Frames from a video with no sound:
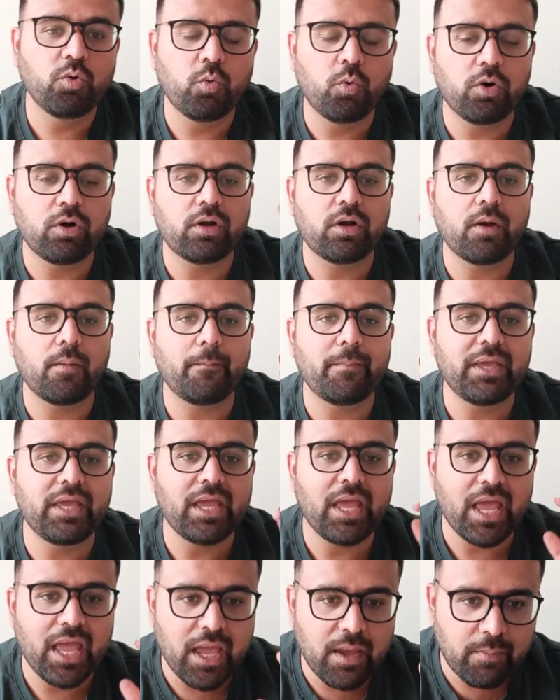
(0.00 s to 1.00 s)
would
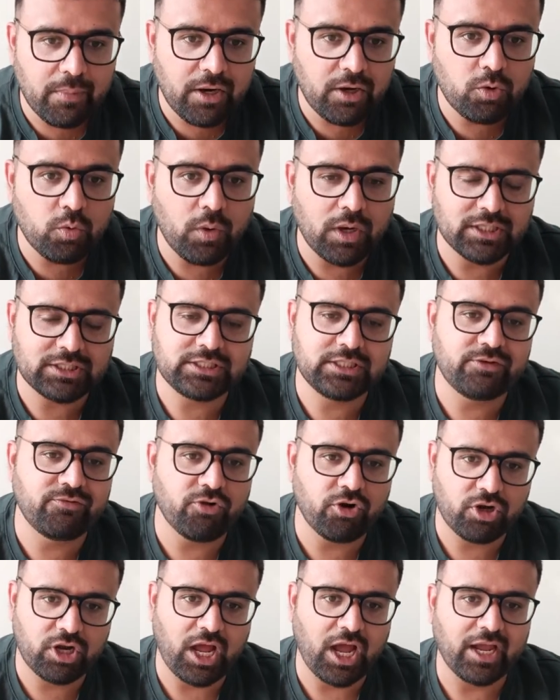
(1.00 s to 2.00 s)
be able to achieve
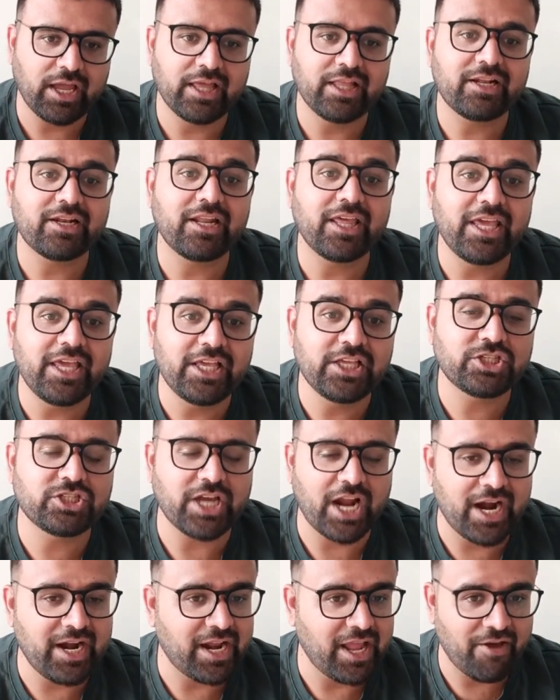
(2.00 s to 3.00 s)
your target each
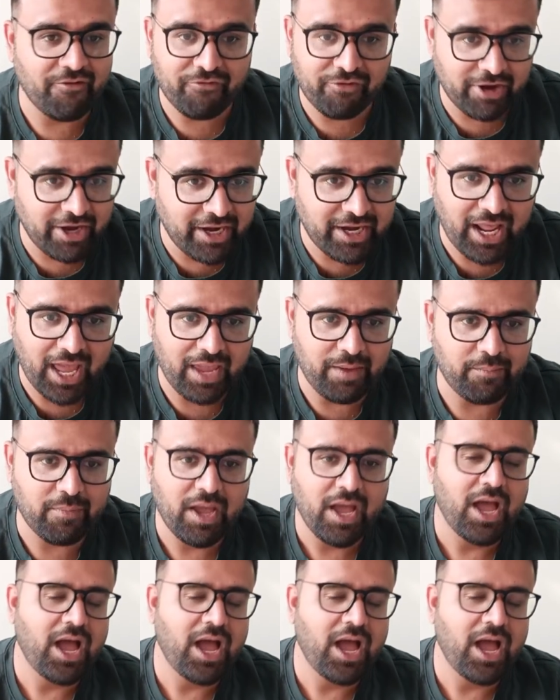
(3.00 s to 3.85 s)
and every time.